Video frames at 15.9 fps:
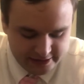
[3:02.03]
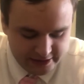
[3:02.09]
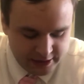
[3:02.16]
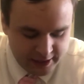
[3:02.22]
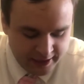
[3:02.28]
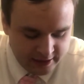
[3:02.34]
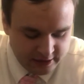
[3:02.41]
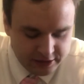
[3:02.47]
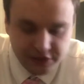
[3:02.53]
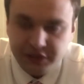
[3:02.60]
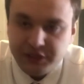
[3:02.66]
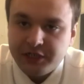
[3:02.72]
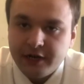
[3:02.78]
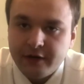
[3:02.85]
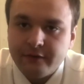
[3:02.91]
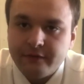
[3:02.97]

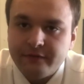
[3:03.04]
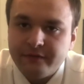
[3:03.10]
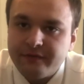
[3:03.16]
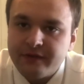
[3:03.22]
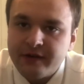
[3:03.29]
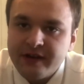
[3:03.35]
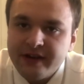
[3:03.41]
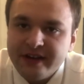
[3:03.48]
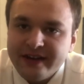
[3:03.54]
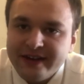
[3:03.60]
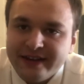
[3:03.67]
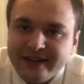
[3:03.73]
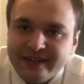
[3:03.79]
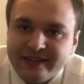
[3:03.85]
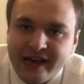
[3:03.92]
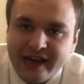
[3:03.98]
tinge of
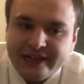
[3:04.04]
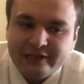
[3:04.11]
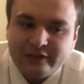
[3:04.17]
that